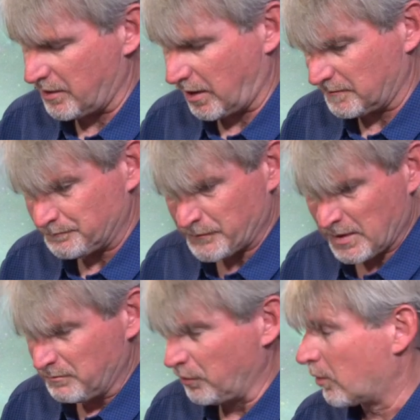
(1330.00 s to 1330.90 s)
uh,
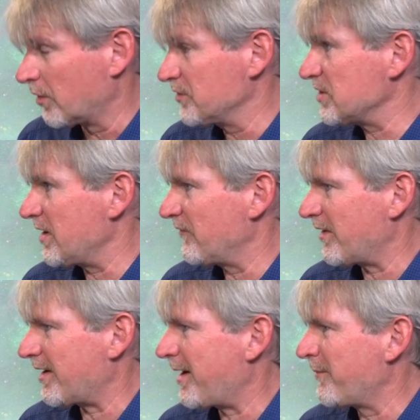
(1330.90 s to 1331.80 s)
Blue Origin, have,
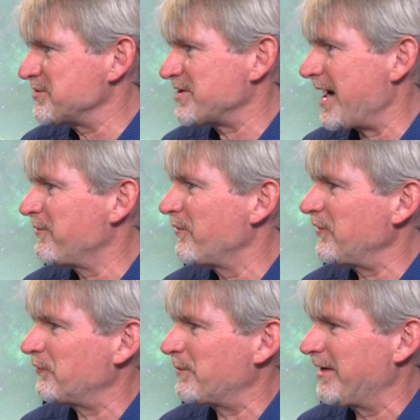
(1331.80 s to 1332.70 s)
how much time do
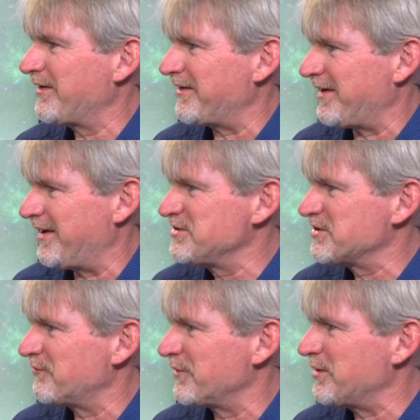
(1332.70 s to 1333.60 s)
they spend on
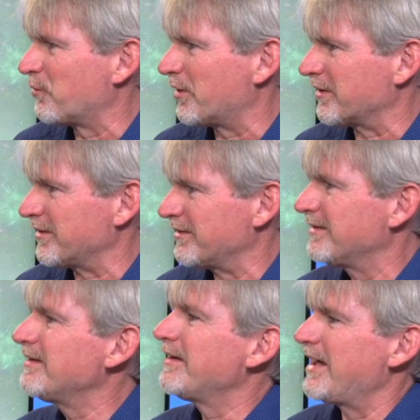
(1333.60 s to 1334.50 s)
engine rework
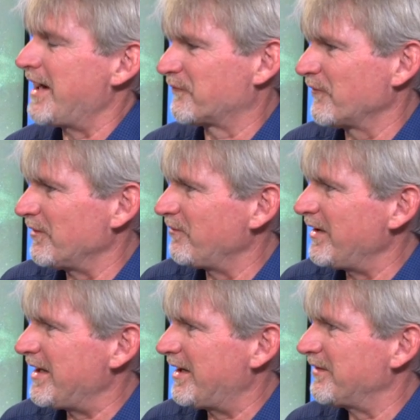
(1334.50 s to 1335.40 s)
after they
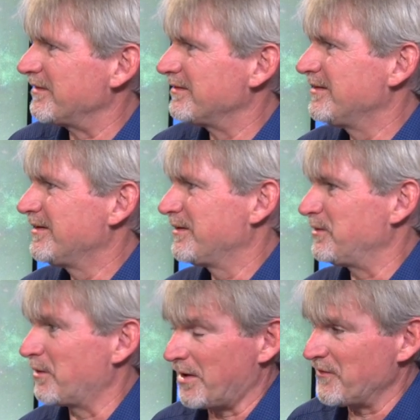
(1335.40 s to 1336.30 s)
land?
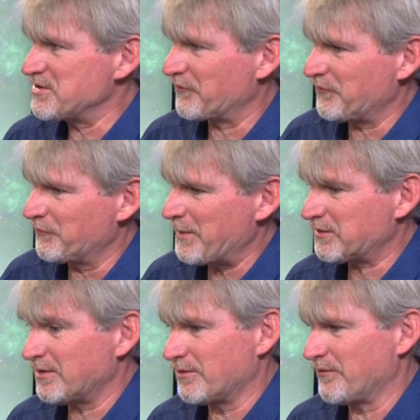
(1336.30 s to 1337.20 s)
You know, are they just
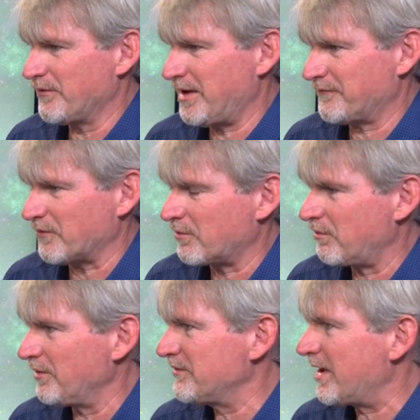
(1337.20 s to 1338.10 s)
inspecting, or do they have to
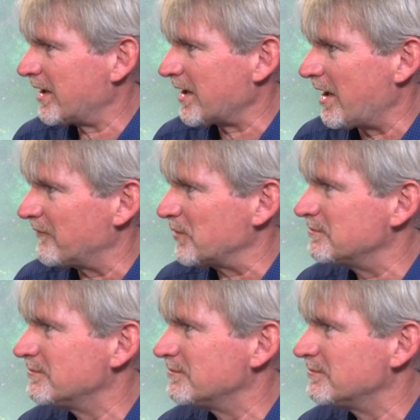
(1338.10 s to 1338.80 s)
clean the heck out of them,